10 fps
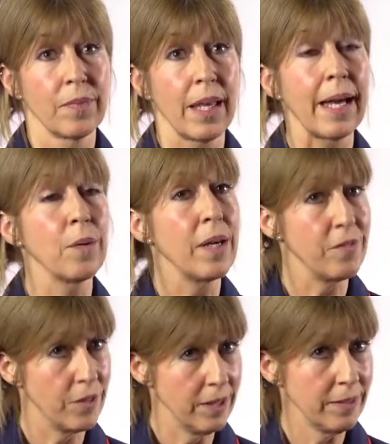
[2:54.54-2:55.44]

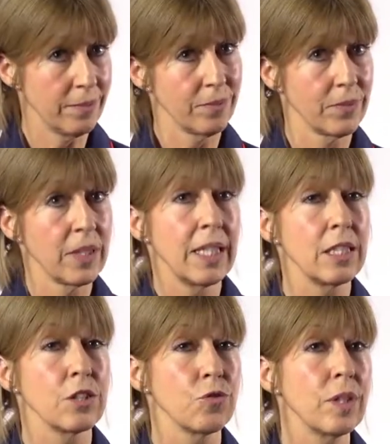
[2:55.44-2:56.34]
However,
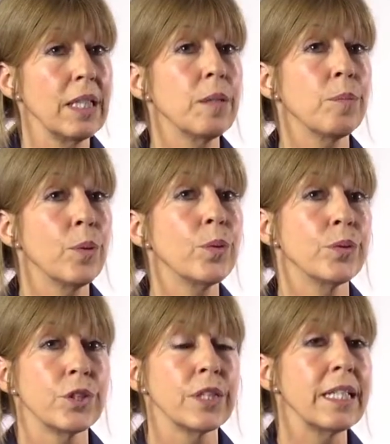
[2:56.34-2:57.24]
it's really
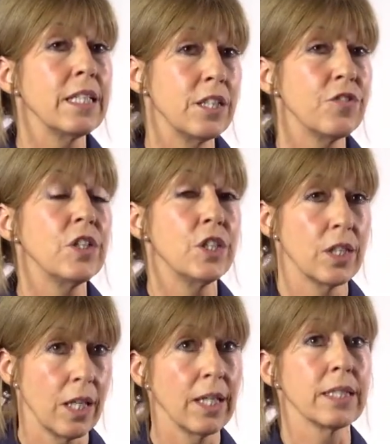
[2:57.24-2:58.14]
important to
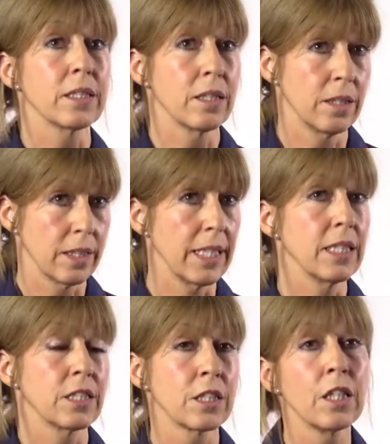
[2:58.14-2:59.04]
individualise
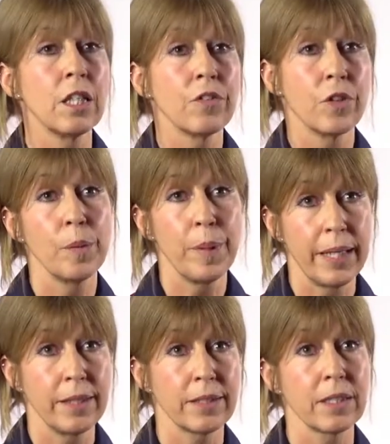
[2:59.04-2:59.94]
targets for the
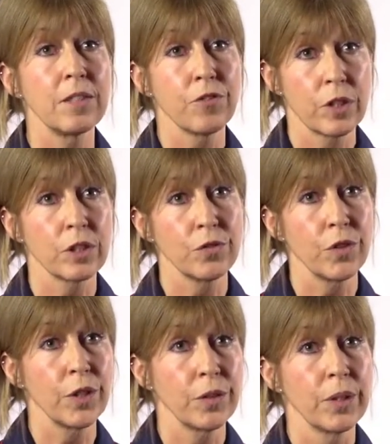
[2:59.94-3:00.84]
person in front of
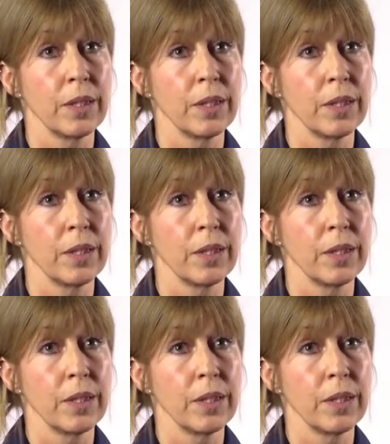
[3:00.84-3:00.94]
you,